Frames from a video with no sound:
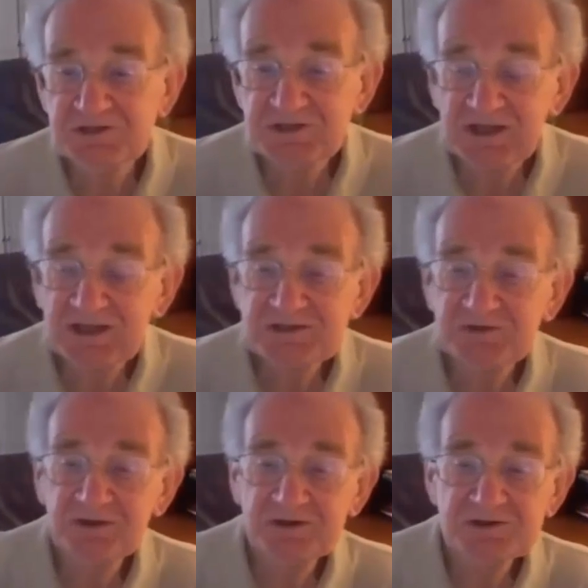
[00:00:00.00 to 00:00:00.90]
tens of
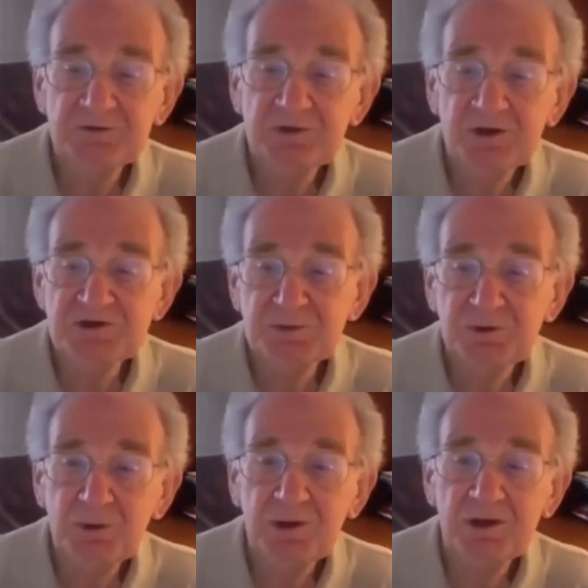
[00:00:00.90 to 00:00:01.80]
thousands of dollars per
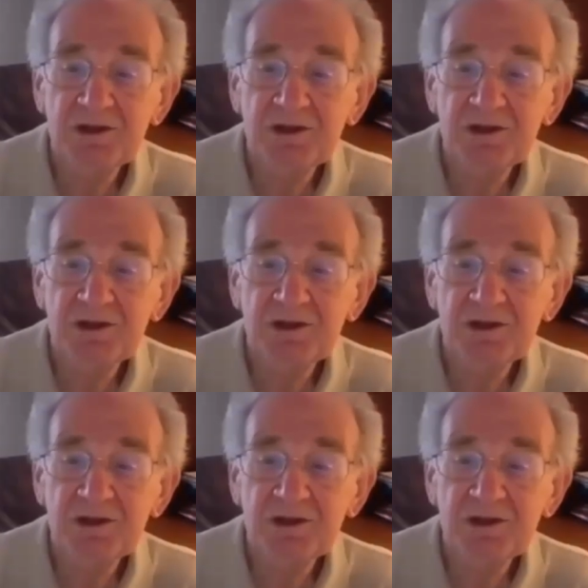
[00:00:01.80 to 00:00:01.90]
QALY,